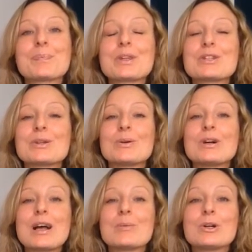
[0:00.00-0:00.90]
So
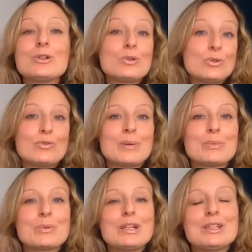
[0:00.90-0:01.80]
I want you in November
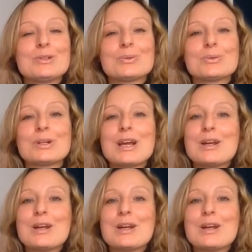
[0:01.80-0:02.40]
really to